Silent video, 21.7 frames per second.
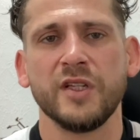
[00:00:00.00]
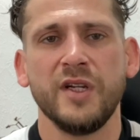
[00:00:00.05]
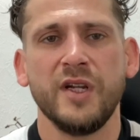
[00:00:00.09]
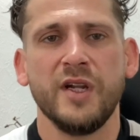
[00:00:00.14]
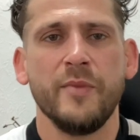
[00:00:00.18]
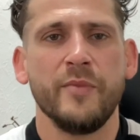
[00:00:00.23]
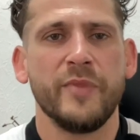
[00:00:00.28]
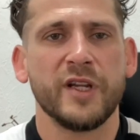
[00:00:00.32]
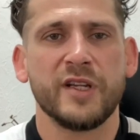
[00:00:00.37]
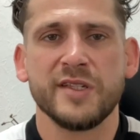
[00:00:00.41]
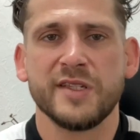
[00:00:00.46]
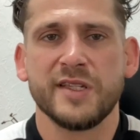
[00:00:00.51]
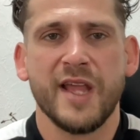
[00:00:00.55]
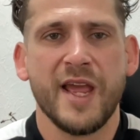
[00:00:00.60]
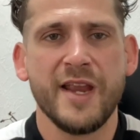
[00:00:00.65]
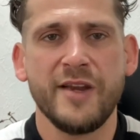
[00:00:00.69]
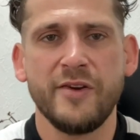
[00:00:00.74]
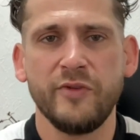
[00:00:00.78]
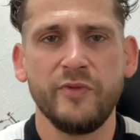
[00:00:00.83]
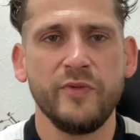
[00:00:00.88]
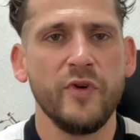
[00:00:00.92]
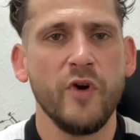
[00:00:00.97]
because they
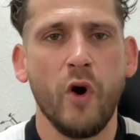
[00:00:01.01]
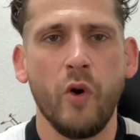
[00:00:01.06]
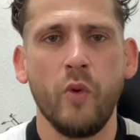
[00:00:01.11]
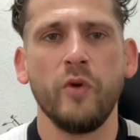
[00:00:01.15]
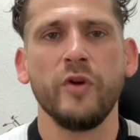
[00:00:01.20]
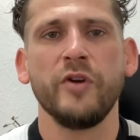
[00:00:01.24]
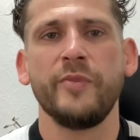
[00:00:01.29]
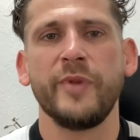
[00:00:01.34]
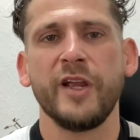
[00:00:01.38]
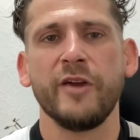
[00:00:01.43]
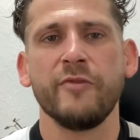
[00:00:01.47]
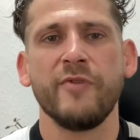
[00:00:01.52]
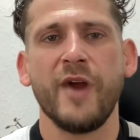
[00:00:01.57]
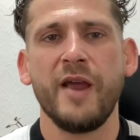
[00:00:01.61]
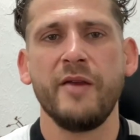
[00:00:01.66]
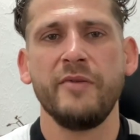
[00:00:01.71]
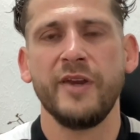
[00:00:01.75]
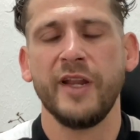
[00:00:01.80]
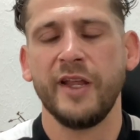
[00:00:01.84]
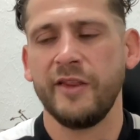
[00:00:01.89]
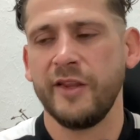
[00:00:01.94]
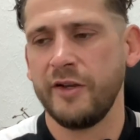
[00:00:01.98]
do not want to be
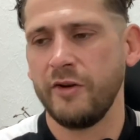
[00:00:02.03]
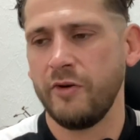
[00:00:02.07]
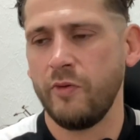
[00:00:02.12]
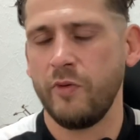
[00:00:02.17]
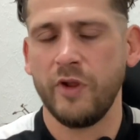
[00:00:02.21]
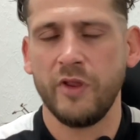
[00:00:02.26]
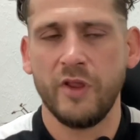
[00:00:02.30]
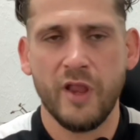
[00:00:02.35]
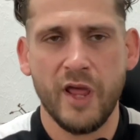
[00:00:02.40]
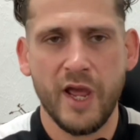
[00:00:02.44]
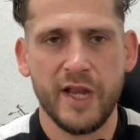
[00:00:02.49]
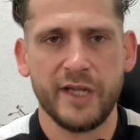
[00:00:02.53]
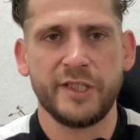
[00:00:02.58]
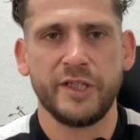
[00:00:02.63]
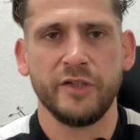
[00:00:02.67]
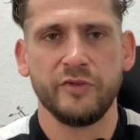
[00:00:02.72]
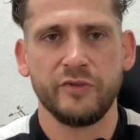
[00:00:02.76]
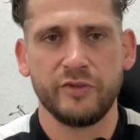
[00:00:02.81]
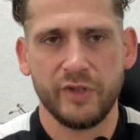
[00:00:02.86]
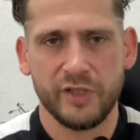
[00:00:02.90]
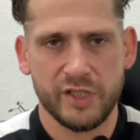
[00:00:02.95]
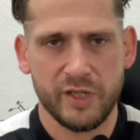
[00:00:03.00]
around it. They don't want their
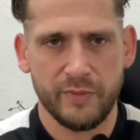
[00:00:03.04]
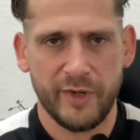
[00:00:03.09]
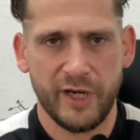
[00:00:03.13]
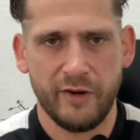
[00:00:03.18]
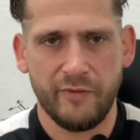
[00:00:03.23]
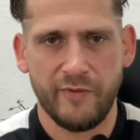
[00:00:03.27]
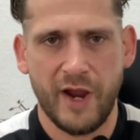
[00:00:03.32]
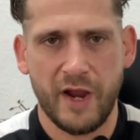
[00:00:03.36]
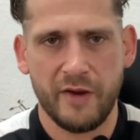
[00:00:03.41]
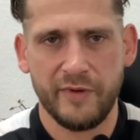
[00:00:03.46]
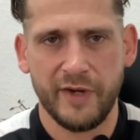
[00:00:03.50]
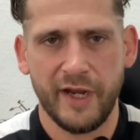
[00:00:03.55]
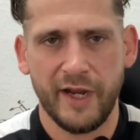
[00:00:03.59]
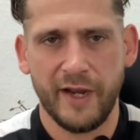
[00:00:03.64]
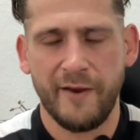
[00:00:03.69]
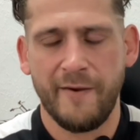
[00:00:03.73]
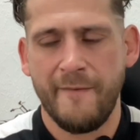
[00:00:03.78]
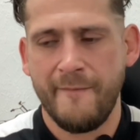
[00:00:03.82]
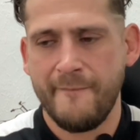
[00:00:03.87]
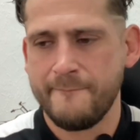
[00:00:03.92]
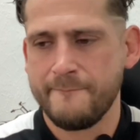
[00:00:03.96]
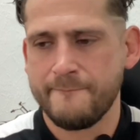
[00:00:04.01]
children to be around
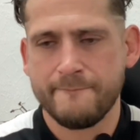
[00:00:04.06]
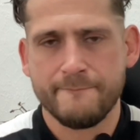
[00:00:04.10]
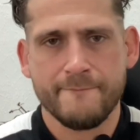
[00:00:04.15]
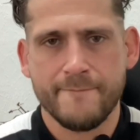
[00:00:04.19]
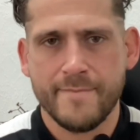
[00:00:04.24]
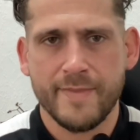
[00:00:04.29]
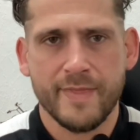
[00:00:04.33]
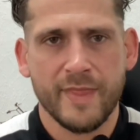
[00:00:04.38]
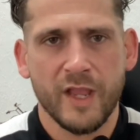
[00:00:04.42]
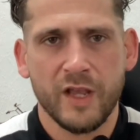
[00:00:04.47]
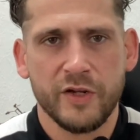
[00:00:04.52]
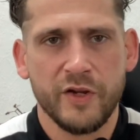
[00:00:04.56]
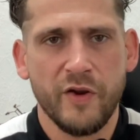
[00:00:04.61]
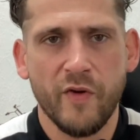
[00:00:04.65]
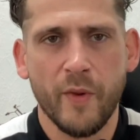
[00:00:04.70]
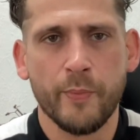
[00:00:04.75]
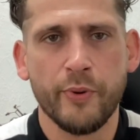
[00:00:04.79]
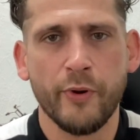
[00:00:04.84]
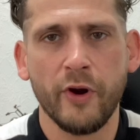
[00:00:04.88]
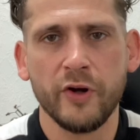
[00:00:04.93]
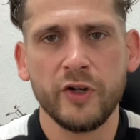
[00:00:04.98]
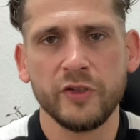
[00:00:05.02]
it. You're a
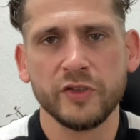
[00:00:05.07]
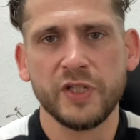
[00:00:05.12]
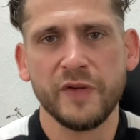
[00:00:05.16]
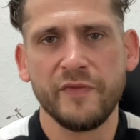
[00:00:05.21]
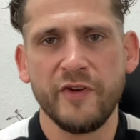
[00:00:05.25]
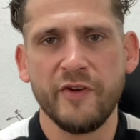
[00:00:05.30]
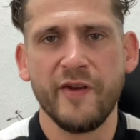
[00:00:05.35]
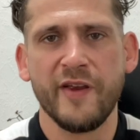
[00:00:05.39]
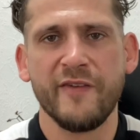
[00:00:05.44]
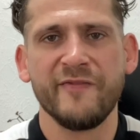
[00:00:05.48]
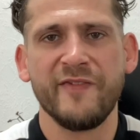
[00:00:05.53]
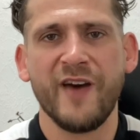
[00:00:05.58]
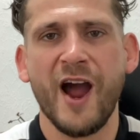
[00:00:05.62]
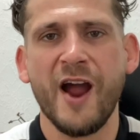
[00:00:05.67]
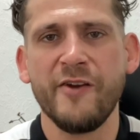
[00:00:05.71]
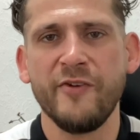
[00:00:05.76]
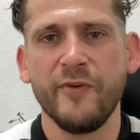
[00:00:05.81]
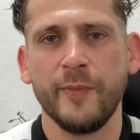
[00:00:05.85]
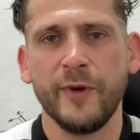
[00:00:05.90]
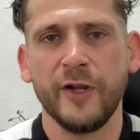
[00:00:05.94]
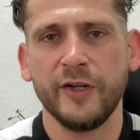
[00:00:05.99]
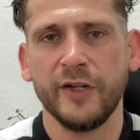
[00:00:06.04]
product of your
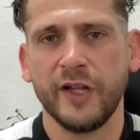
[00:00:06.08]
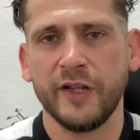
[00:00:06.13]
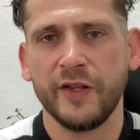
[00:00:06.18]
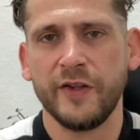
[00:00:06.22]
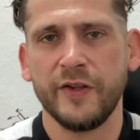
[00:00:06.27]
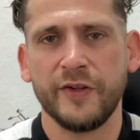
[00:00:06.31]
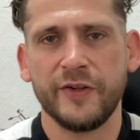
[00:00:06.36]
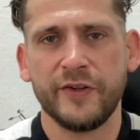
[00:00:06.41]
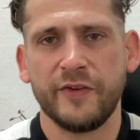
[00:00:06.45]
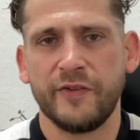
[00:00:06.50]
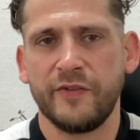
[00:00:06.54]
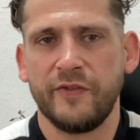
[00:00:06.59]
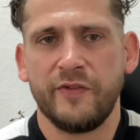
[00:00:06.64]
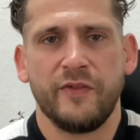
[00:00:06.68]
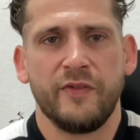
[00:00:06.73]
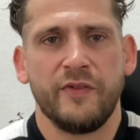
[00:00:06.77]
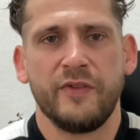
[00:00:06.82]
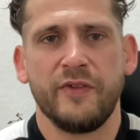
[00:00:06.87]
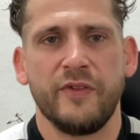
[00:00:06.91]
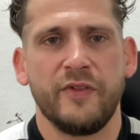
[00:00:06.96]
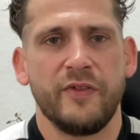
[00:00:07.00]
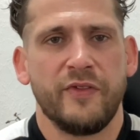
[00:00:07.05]
environment,
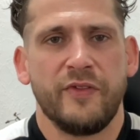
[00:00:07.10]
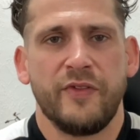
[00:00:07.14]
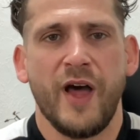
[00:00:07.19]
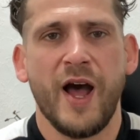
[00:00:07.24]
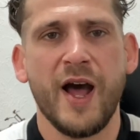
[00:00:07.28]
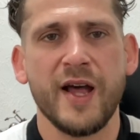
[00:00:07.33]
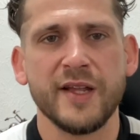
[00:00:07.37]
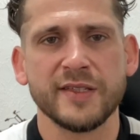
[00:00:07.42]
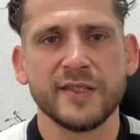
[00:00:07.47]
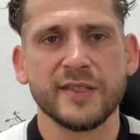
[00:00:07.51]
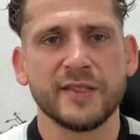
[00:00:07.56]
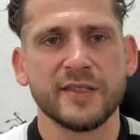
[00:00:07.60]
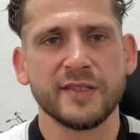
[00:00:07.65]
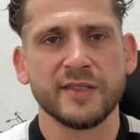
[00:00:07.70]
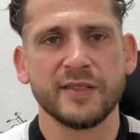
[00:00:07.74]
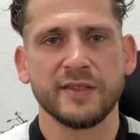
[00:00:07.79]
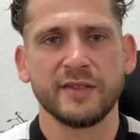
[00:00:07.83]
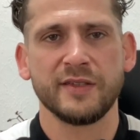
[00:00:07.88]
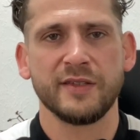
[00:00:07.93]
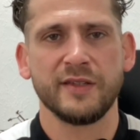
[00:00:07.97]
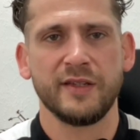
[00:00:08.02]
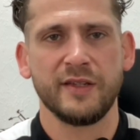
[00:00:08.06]
and that's
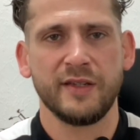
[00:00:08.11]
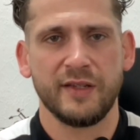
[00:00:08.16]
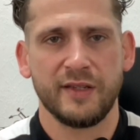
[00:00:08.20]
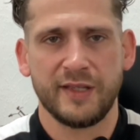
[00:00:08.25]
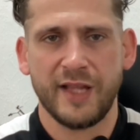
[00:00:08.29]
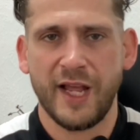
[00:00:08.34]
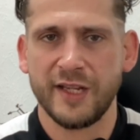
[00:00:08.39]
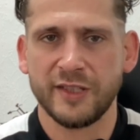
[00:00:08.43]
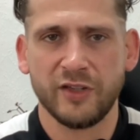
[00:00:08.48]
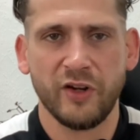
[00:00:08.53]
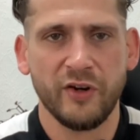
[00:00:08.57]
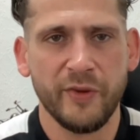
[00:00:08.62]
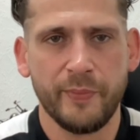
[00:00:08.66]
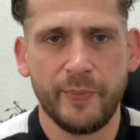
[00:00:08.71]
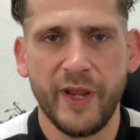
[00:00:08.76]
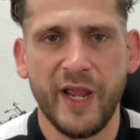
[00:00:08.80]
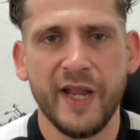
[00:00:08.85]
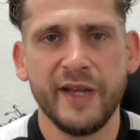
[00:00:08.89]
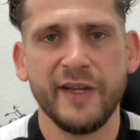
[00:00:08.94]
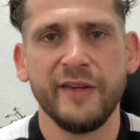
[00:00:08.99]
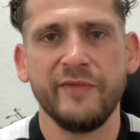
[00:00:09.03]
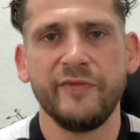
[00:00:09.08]
got to
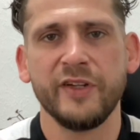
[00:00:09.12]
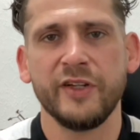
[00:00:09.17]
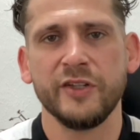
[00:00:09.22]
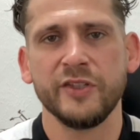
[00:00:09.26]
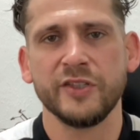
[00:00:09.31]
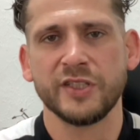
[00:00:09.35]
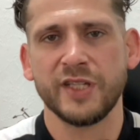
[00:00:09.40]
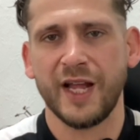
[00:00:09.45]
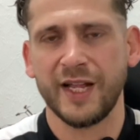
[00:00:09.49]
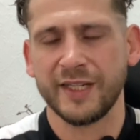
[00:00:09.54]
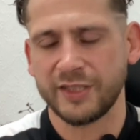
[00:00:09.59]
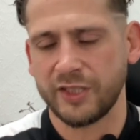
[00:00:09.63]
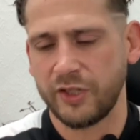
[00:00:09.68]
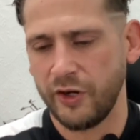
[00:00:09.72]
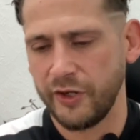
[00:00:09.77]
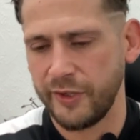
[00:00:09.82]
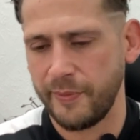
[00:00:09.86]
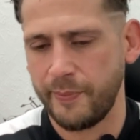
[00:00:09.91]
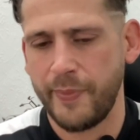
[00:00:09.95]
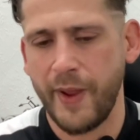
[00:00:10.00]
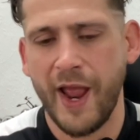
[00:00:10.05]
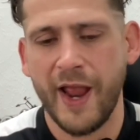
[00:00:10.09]
pay dividends. That's got
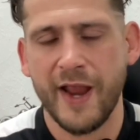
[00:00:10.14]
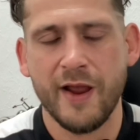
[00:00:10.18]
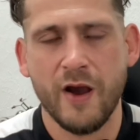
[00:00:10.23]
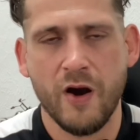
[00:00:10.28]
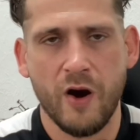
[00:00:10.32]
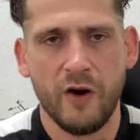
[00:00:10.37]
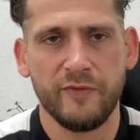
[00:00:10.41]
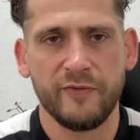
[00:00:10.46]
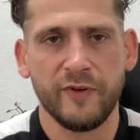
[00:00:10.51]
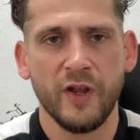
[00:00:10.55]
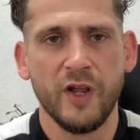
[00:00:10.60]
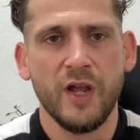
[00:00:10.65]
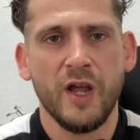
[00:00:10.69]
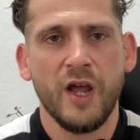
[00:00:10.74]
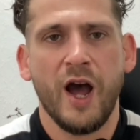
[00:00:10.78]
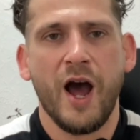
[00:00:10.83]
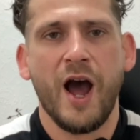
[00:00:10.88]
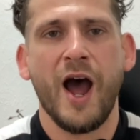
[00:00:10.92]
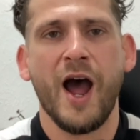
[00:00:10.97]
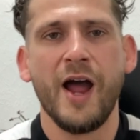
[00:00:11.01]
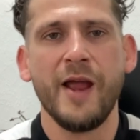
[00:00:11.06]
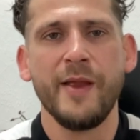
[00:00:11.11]
to pay off.
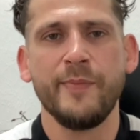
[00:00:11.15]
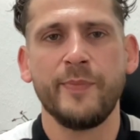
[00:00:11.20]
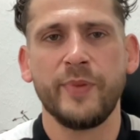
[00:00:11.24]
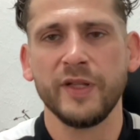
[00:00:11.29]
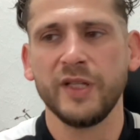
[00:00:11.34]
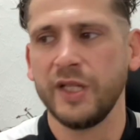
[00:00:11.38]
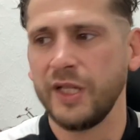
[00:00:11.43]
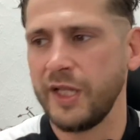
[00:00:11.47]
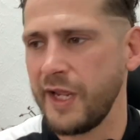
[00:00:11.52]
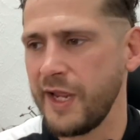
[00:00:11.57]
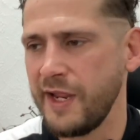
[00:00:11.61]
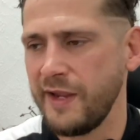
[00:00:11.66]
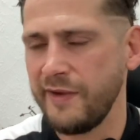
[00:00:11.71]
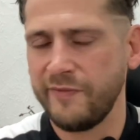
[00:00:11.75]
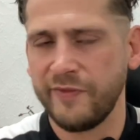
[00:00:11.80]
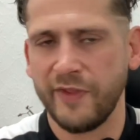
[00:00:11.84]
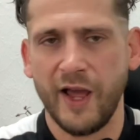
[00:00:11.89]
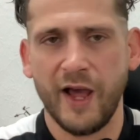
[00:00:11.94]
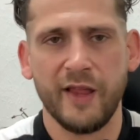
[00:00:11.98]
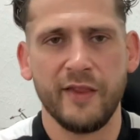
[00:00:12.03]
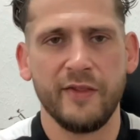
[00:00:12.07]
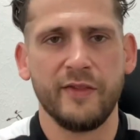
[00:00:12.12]
I believe that,